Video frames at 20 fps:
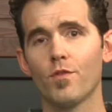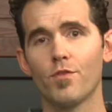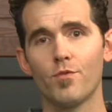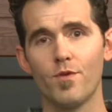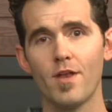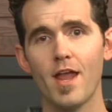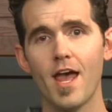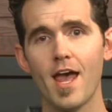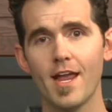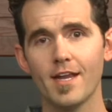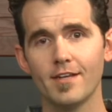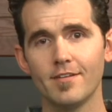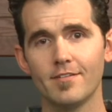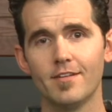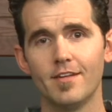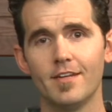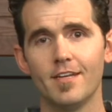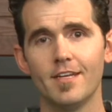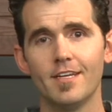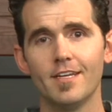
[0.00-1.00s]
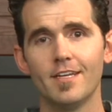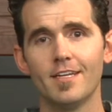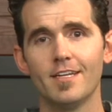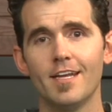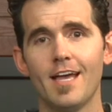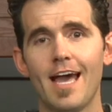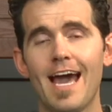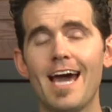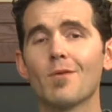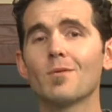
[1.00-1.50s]
through nine.
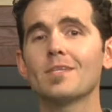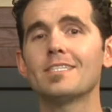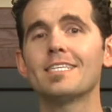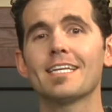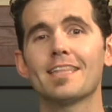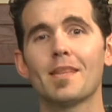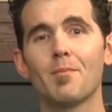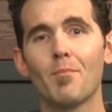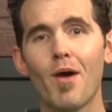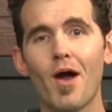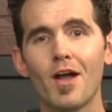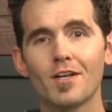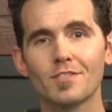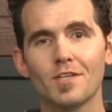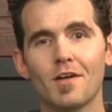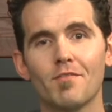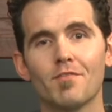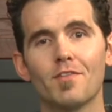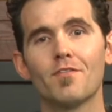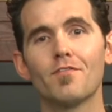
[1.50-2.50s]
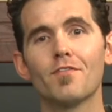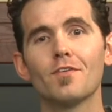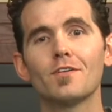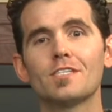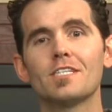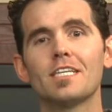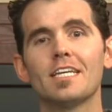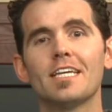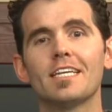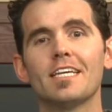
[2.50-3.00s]
How do we take the box off? The
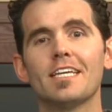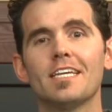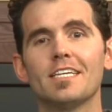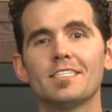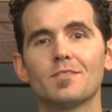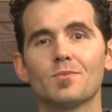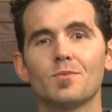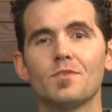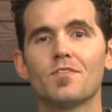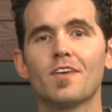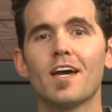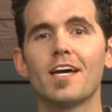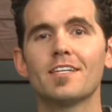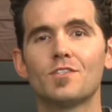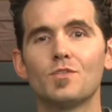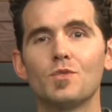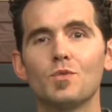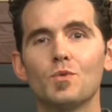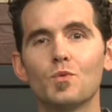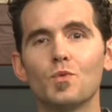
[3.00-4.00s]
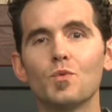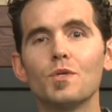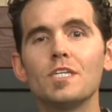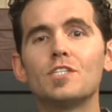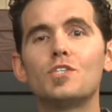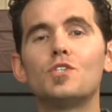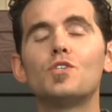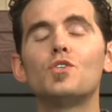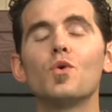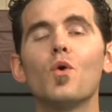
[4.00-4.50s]
first thing is we've got to
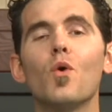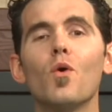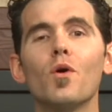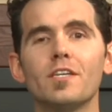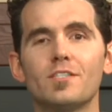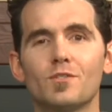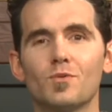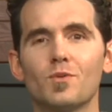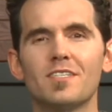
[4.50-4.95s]
rejoice.